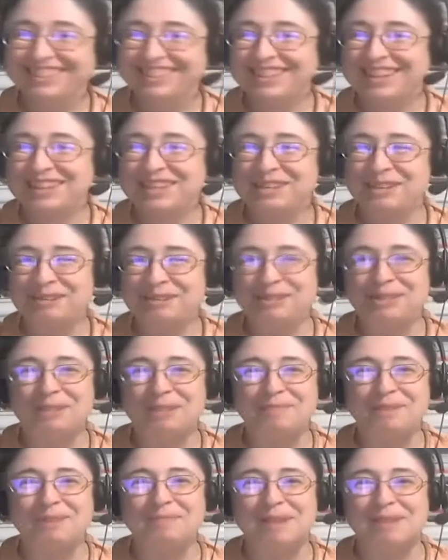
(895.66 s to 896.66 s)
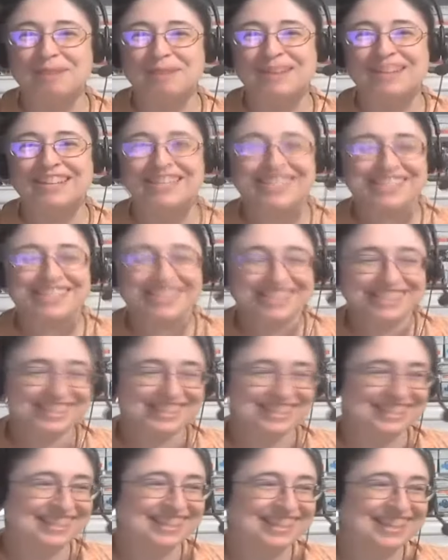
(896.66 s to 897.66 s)
I used up all my pins.
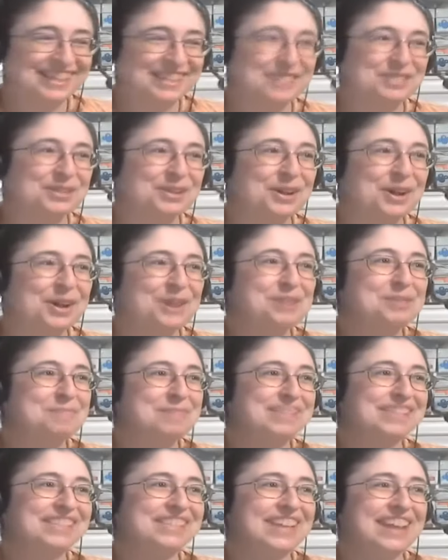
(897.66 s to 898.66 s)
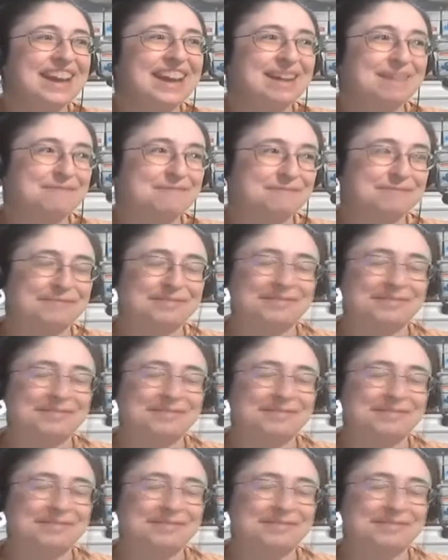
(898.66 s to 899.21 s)
These are all the pins I have.